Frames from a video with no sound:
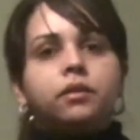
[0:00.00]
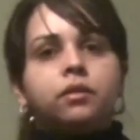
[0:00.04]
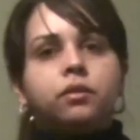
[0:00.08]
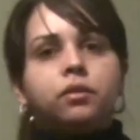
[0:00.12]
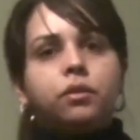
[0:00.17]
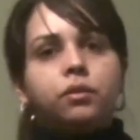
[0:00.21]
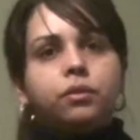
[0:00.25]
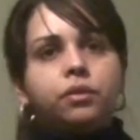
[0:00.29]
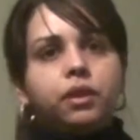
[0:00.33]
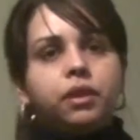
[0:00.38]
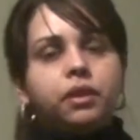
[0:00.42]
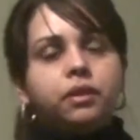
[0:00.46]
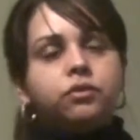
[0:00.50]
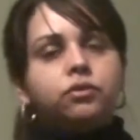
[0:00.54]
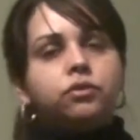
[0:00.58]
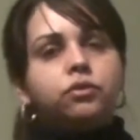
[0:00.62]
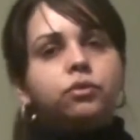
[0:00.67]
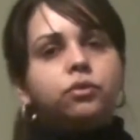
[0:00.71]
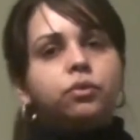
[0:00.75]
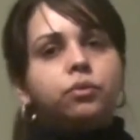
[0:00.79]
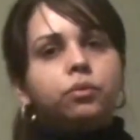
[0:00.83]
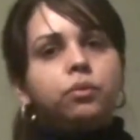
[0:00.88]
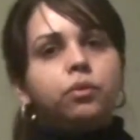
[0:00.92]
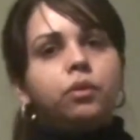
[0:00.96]
Do this
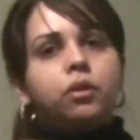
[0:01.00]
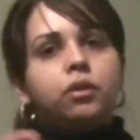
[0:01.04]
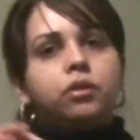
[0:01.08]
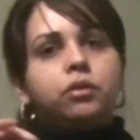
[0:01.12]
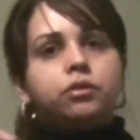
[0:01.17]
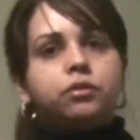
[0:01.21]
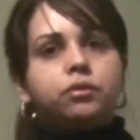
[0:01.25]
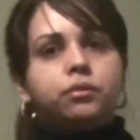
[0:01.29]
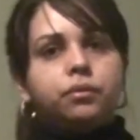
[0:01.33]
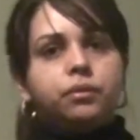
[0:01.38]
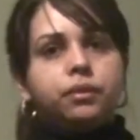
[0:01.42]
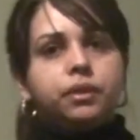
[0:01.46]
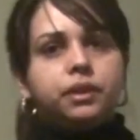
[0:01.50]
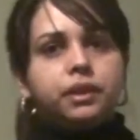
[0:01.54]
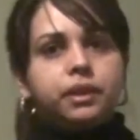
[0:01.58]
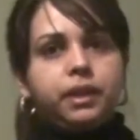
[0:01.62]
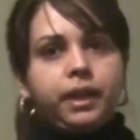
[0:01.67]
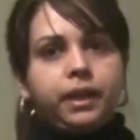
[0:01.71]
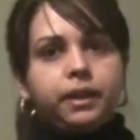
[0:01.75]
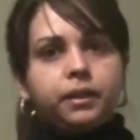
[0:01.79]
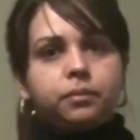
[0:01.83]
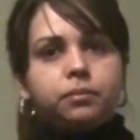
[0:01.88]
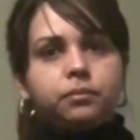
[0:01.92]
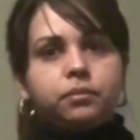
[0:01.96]
2 or 3
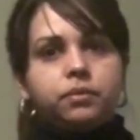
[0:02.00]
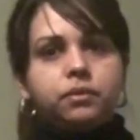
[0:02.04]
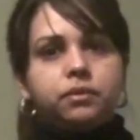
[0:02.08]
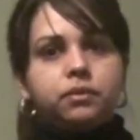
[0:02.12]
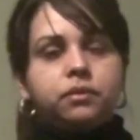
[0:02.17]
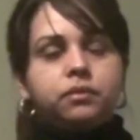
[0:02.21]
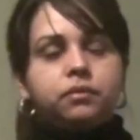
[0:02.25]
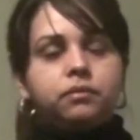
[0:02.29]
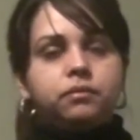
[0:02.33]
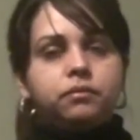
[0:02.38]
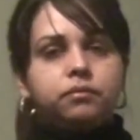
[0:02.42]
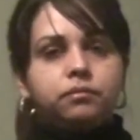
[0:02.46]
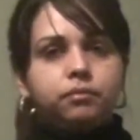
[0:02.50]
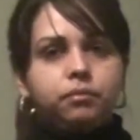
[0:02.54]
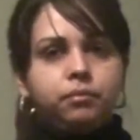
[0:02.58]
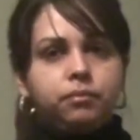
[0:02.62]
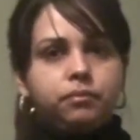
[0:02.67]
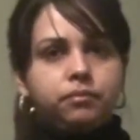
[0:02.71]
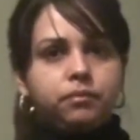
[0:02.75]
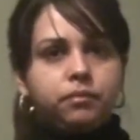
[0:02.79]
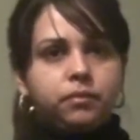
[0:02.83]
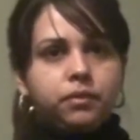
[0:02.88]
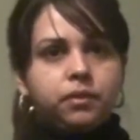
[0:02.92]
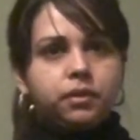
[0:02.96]
times
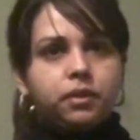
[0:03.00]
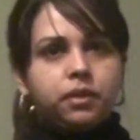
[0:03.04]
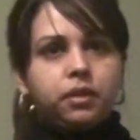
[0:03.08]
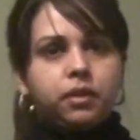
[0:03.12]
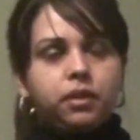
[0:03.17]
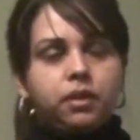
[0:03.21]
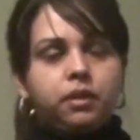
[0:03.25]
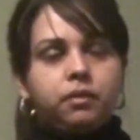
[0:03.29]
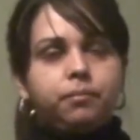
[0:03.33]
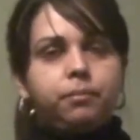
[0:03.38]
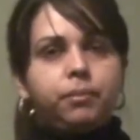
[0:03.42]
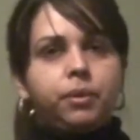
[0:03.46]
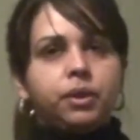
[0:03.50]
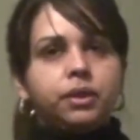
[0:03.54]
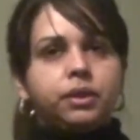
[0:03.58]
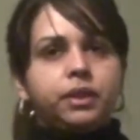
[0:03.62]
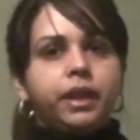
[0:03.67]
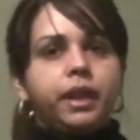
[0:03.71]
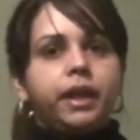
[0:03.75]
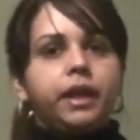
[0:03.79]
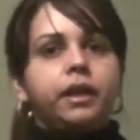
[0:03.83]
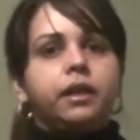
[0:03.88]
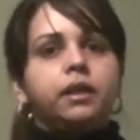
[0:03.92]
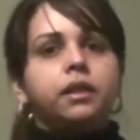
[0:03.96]
per
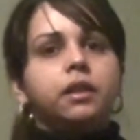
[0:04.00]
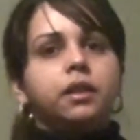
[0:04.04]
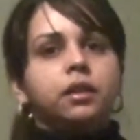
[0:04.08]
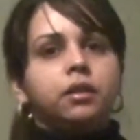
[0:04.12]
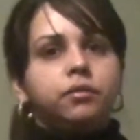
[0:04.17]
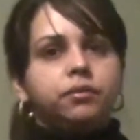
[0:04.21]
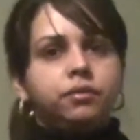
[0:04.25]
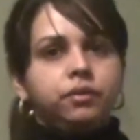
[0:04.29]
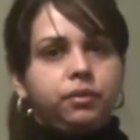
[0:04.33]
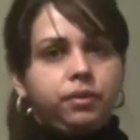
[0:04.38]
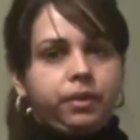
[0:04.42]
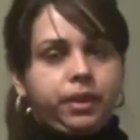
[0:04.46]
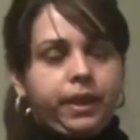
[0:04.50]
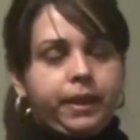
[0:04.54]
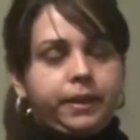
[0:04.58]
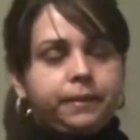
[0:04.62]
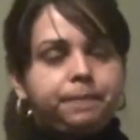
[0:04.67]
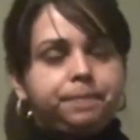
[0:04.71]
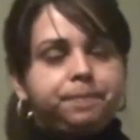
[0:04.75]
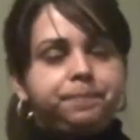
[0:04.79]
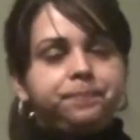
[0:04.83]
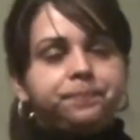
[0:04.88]
day if you can.